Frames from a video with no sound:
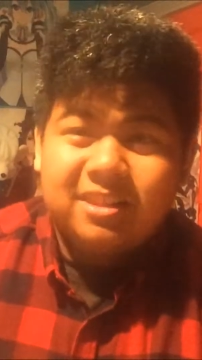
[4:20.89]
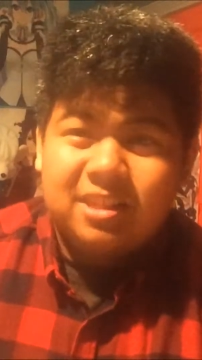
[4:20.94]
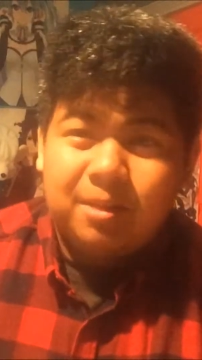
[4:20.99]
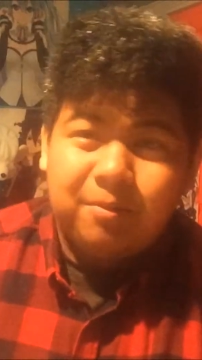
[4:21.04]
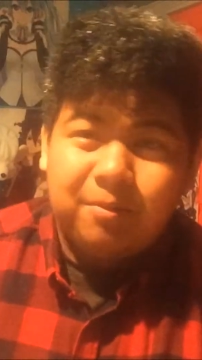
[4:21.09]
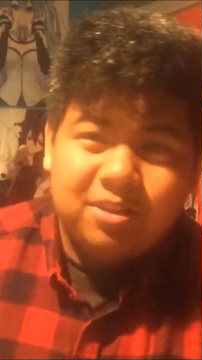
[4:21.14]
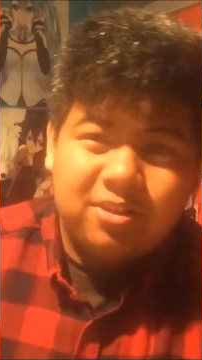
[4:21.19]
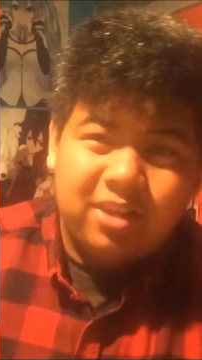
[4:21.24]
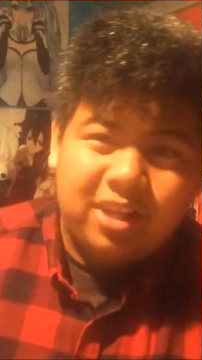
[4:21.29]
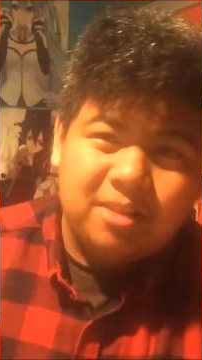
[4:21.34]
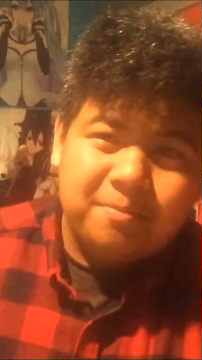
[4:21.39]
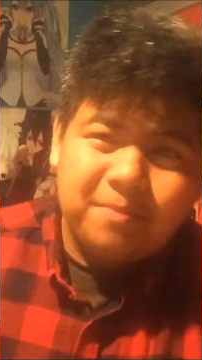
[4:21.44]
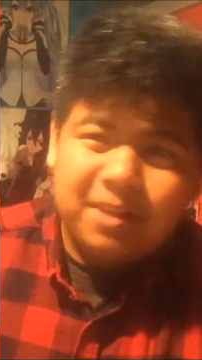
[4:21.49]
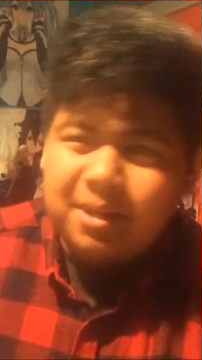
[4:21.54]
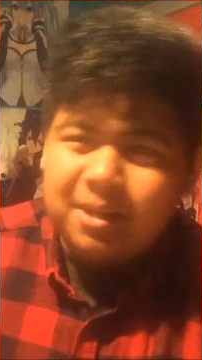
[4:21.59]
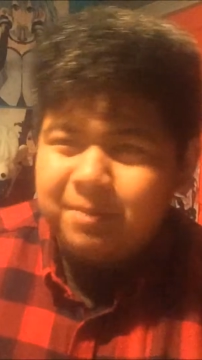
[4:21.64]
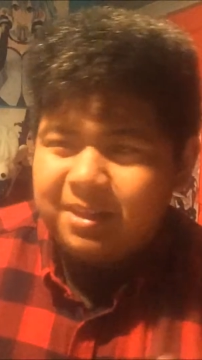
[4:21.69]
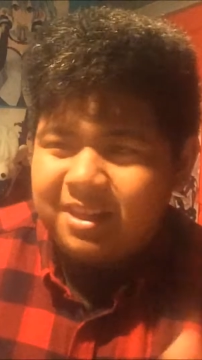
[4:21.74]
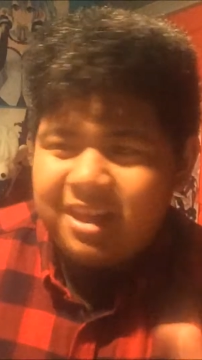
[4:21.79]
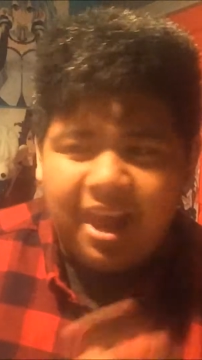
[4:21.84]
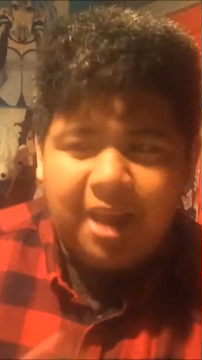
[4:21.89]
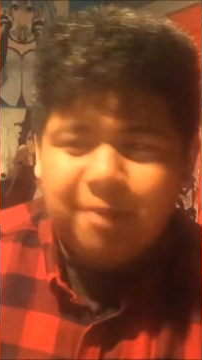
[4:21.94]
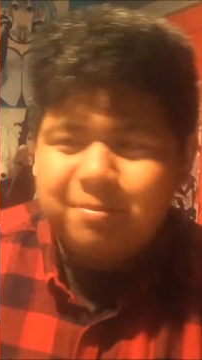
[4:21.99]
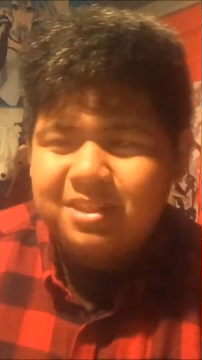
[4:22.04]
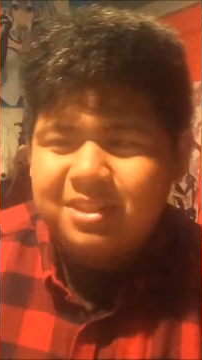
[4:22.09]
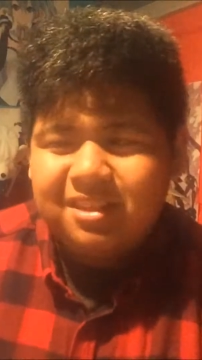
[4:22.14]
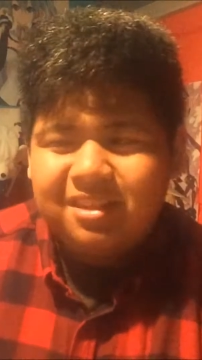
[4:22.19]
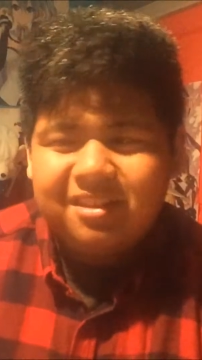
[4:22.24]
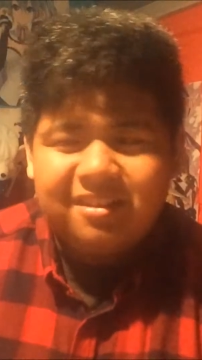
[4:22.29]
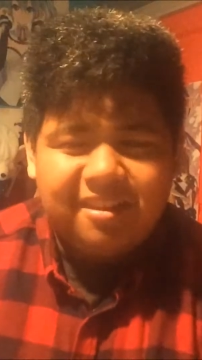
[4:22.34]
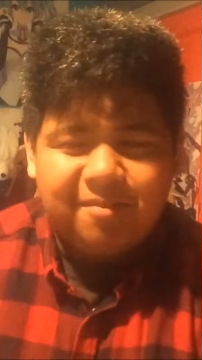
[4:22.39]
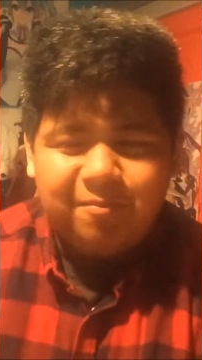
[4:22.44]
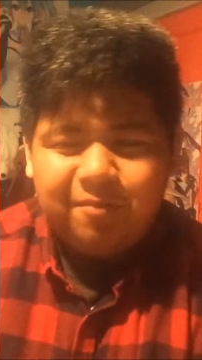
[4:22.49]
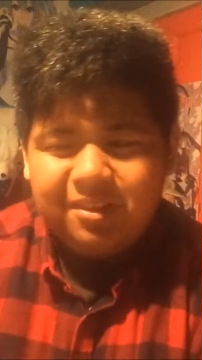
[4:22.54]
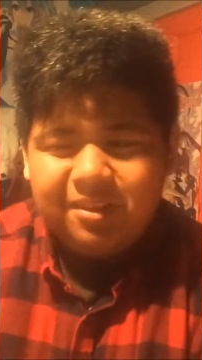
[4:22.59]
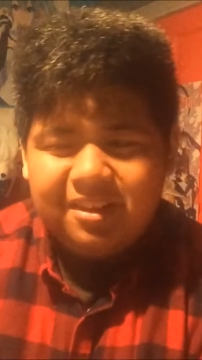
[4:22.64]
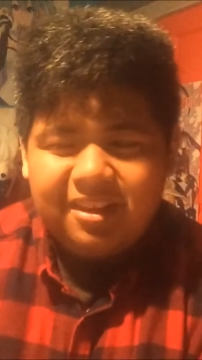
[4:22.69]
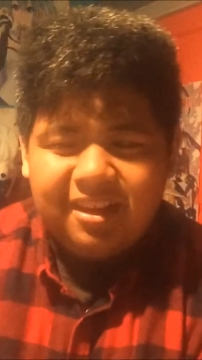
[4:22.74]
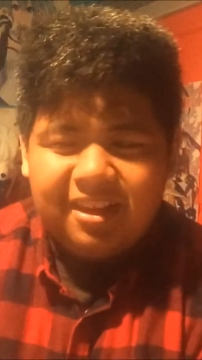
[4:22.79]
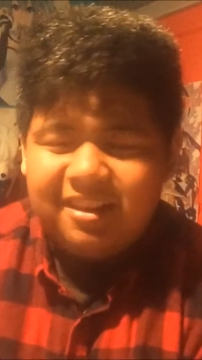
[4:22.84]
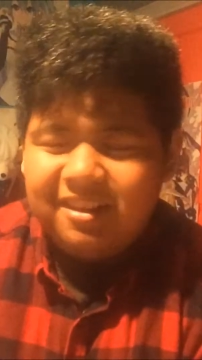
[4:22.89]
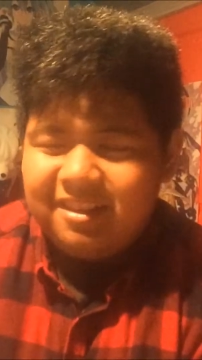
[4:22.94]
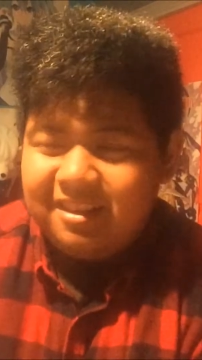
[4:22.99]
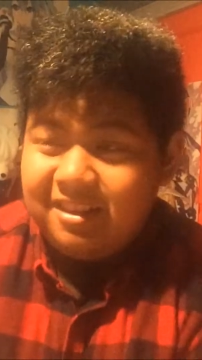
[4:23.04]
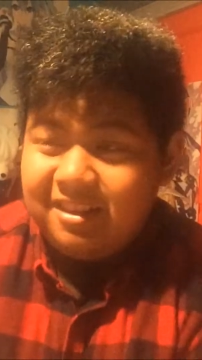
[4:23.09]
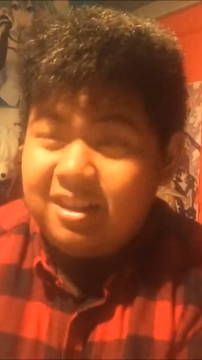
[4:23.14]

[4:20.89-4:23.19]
Someone trained to become a captain and whatnot.